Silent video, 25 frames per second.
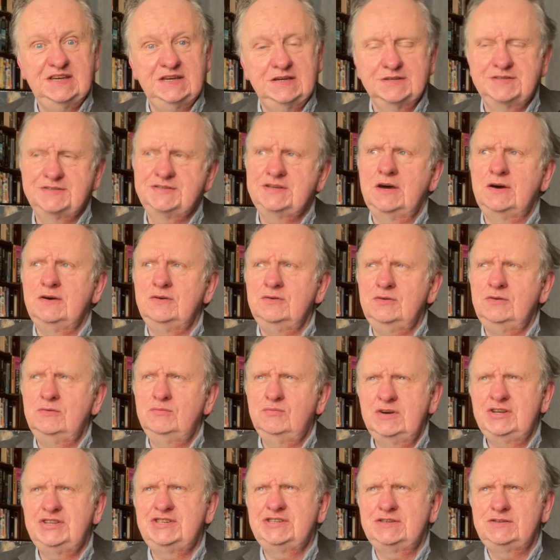So,
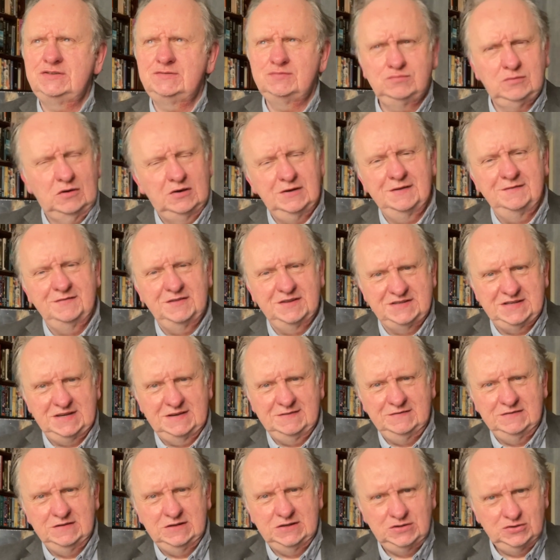which one of the
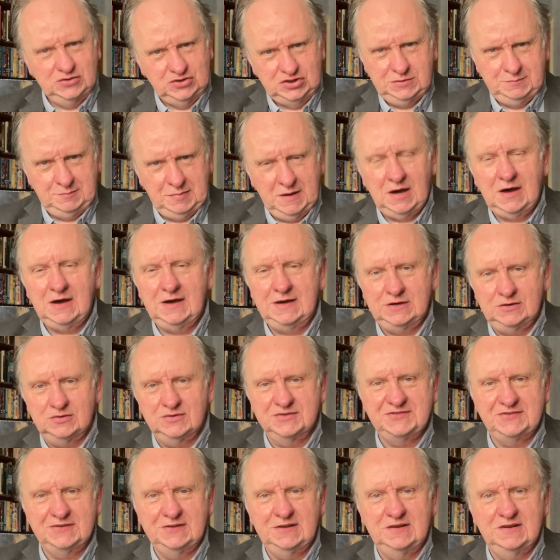seven did you buy?
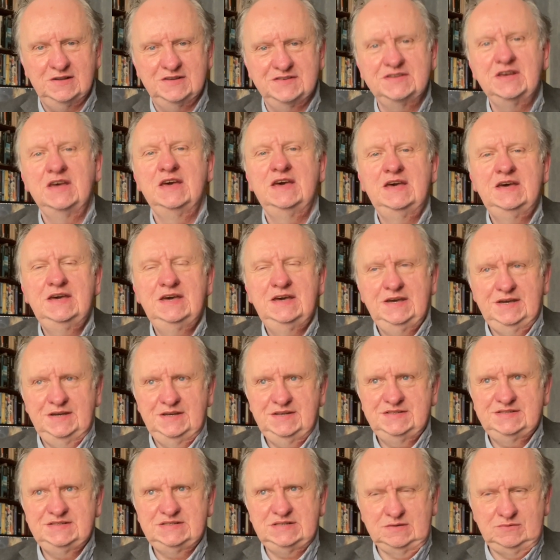Also known as,
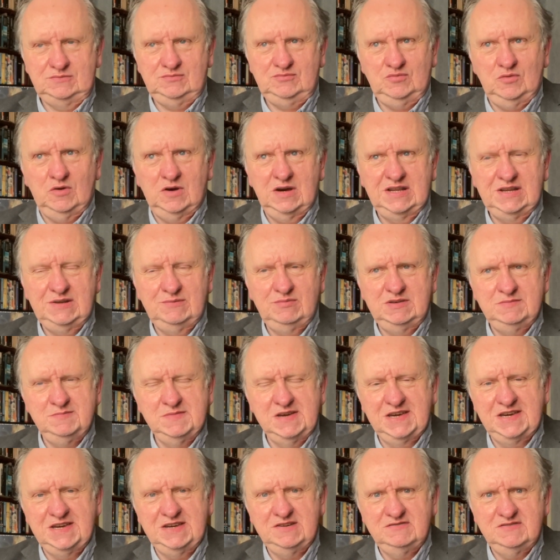so why did we
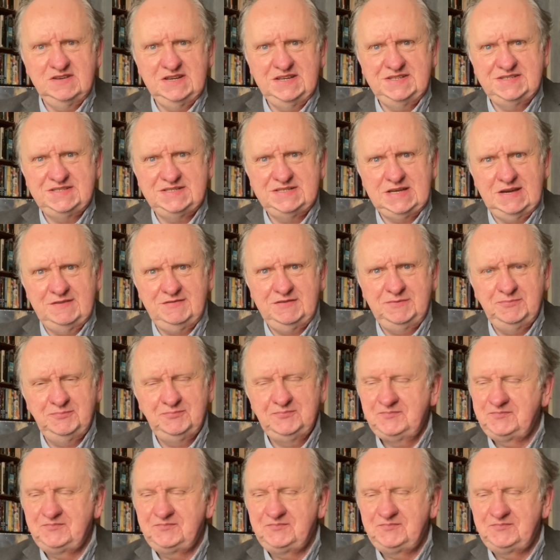make you read seven?